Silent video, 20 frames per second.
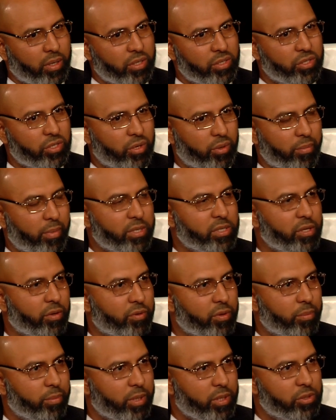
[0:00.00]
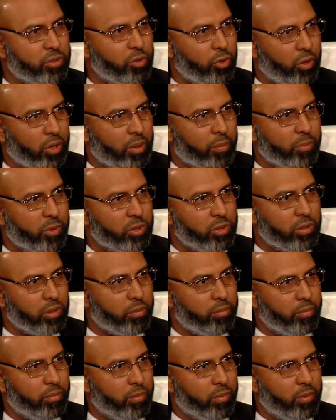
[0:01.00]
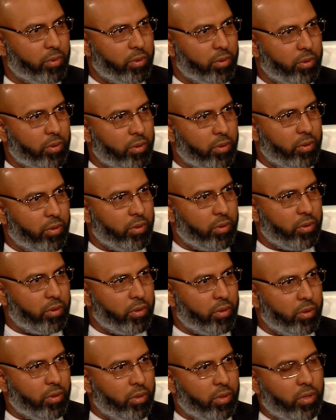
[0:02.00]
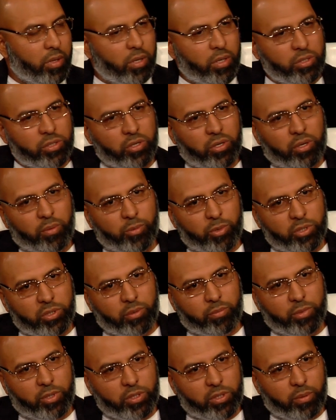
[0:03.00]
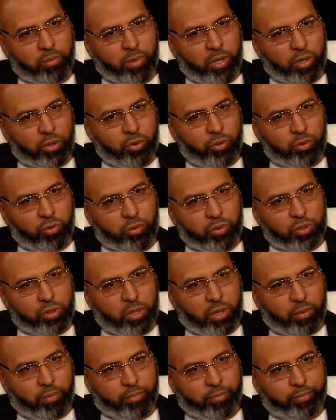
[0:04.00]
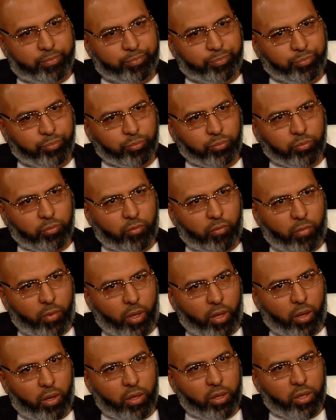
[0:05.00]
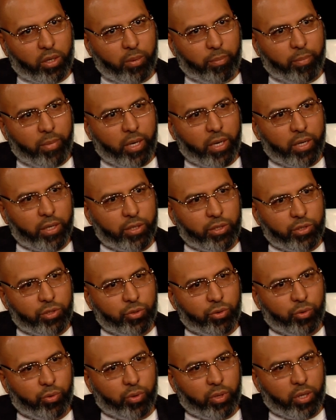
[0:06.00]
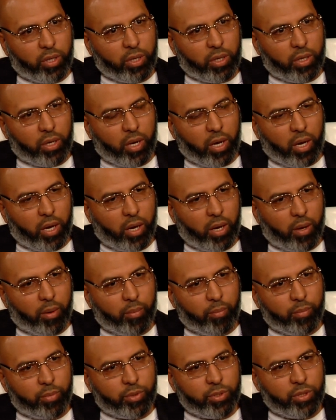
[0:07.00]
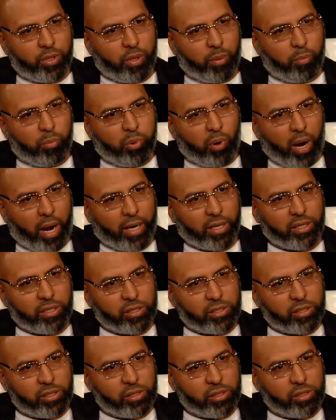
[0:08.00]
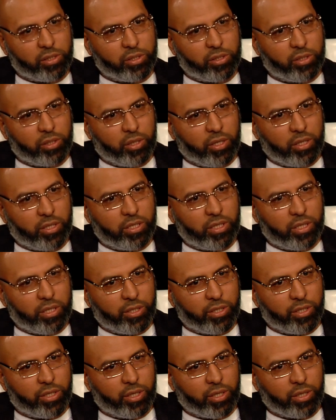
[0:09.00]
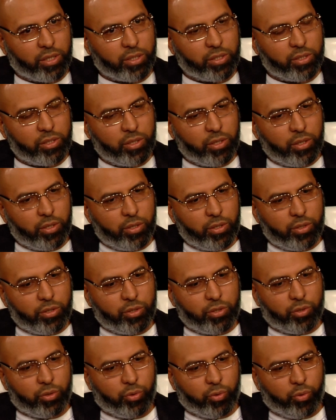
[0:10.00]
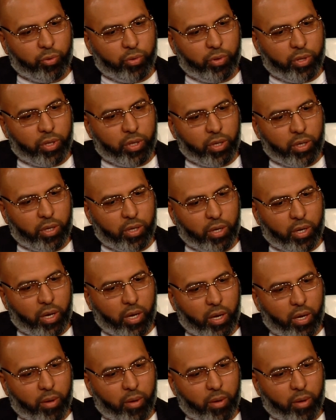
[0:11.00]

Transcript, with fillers: consider myself to be a Sunni Muslim. And what is that? A Sunni Muslim is somebody who's committed to the practices, to the teachings, to the